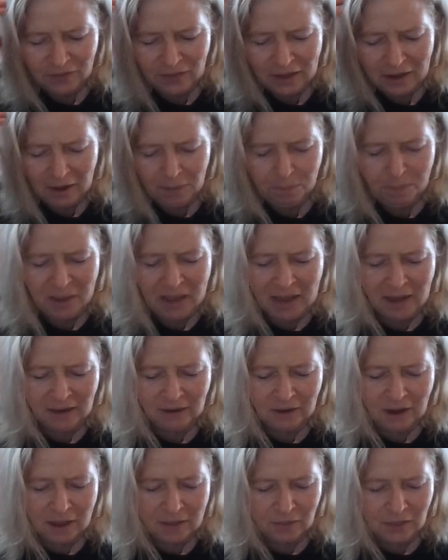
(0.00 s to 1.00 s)
That, it
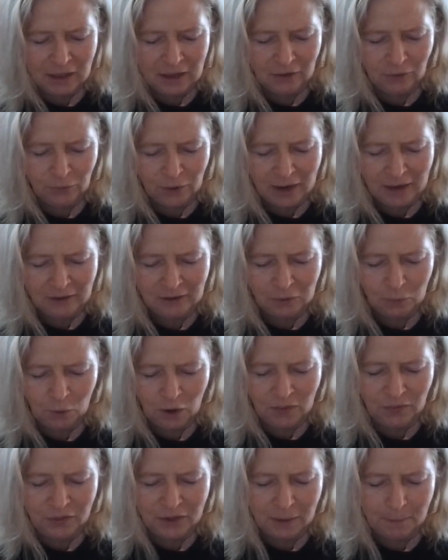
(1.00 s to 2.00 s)
banned, that granted
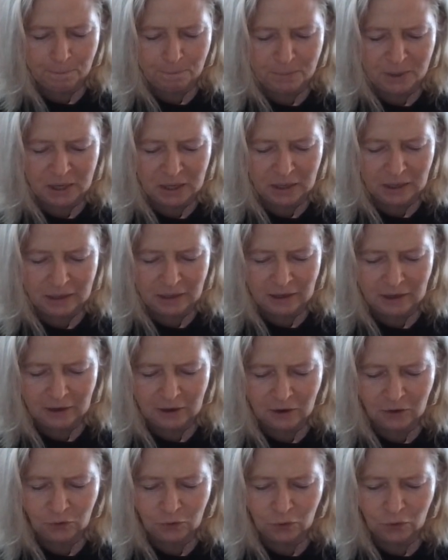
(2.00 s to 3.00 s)
one the ability
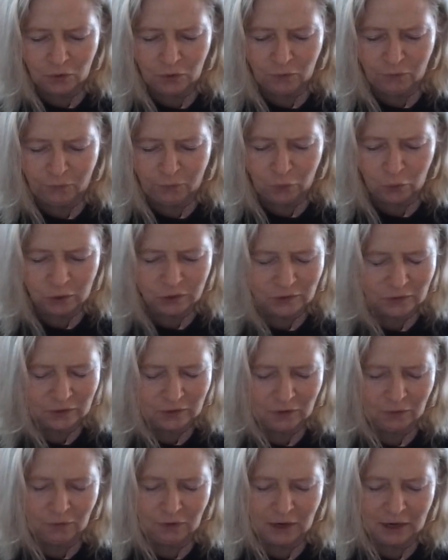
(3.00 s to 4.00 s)
to control the
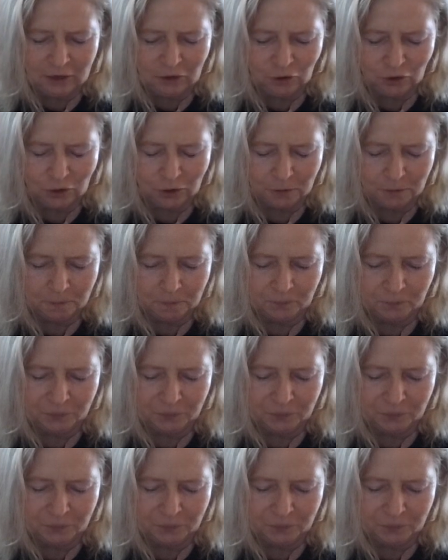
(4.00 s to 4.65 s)
forces of nature